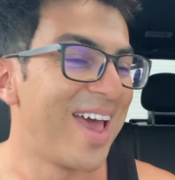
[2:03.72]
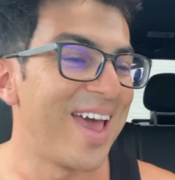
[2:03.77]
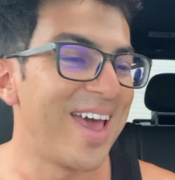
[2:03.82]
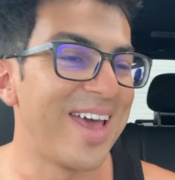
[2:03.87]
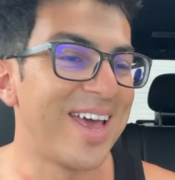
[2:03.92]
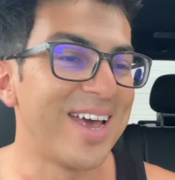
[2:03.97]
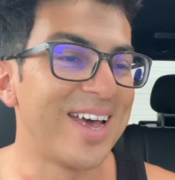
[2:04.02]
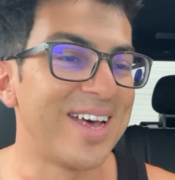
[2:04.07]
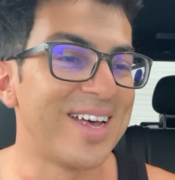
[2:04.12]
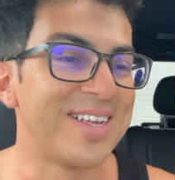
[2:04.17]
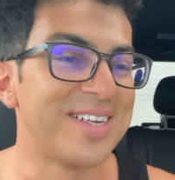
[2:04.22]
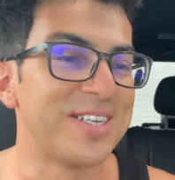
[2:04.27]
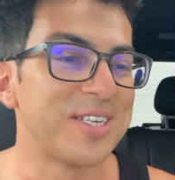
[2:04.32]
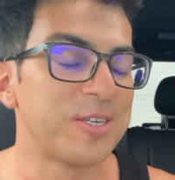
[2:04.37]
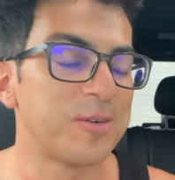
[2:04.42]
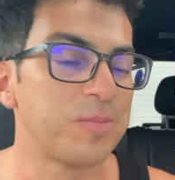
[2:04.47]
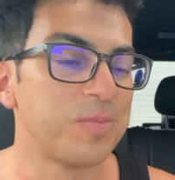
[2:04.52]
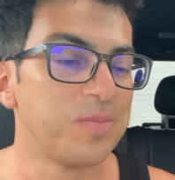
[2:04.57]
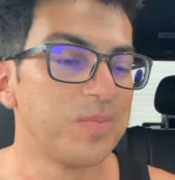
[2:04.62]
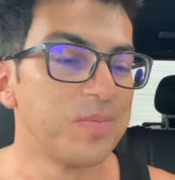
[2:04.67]
and
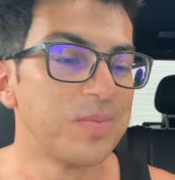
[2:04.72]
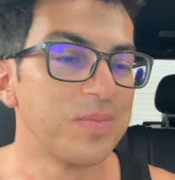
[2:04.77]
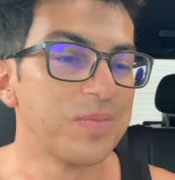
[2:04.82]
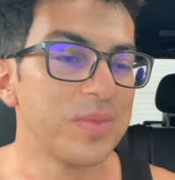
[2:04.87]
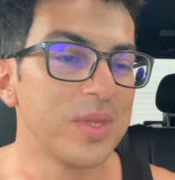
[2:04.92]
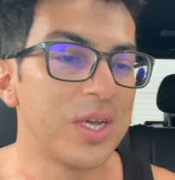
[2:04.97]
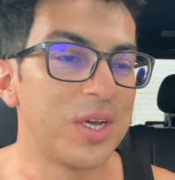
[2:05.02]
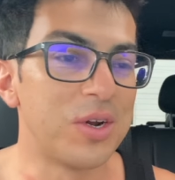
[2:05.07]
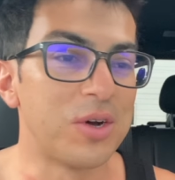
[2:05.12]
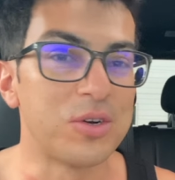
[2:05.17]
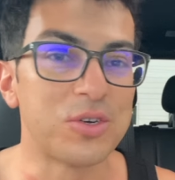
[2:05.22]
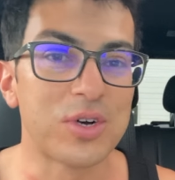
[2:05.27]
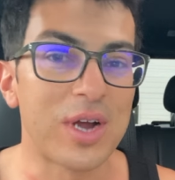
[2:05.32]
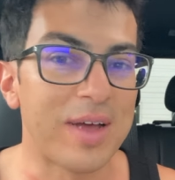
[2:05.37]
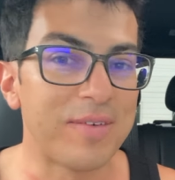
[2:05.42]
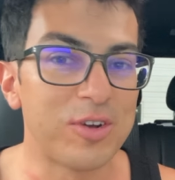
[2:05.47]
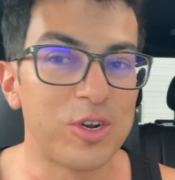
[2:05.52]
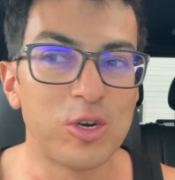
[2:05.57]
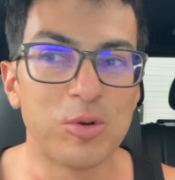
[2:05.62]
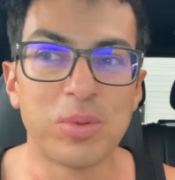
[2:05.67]
you know,
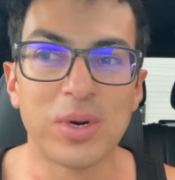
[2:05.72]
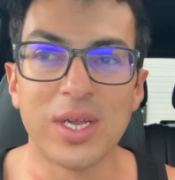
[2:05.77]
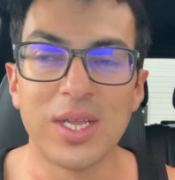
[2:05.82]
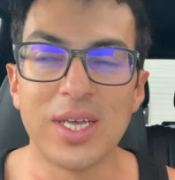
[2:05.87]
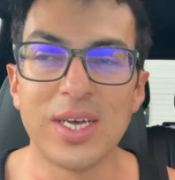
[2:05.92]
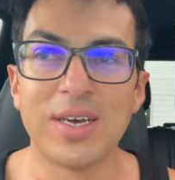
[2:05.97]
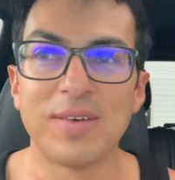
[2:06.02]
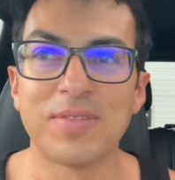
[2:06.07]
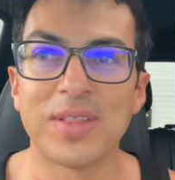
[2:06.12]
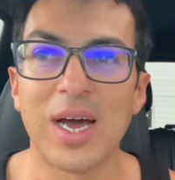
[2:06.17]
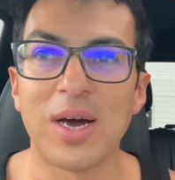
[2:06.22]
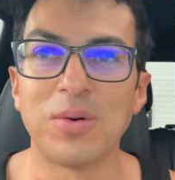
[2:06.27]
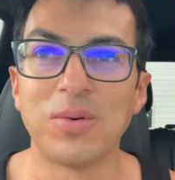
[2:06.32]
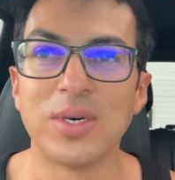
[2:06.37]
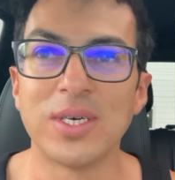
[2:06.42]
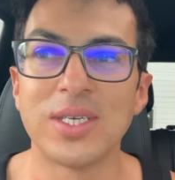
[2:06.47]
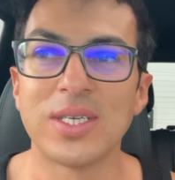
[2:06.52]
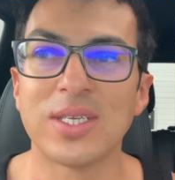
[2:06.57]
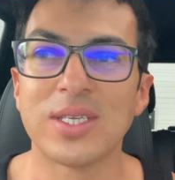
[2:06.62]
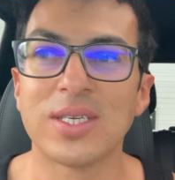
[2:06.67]
driving Uber and Lyft, that
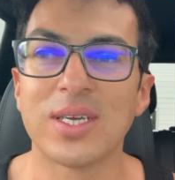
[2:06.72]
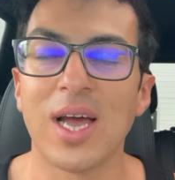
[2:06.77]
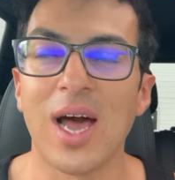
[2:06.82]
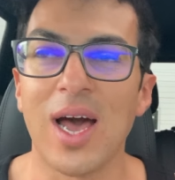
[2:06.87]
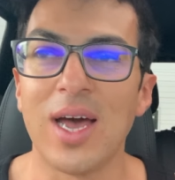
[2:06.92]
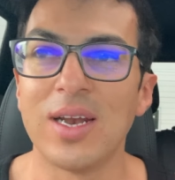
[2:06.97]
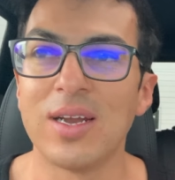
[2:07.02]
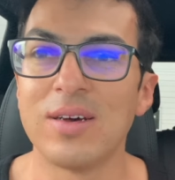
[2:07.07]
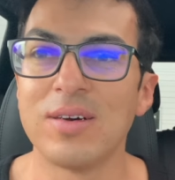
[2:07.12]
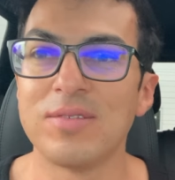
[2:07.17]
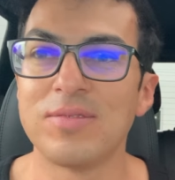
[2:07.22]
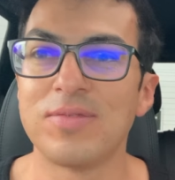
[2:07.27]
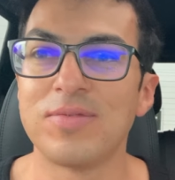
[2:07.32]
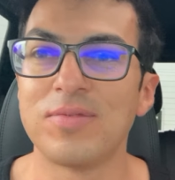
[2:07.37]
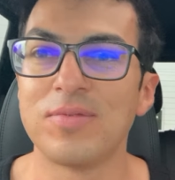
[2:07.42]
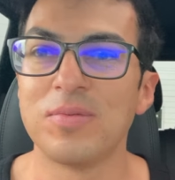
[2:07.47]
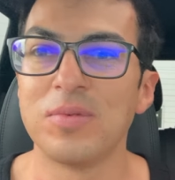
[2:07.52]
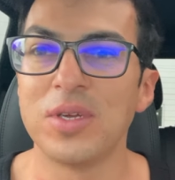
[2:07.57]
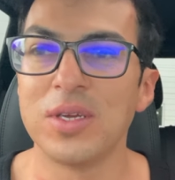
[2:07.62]
was kind of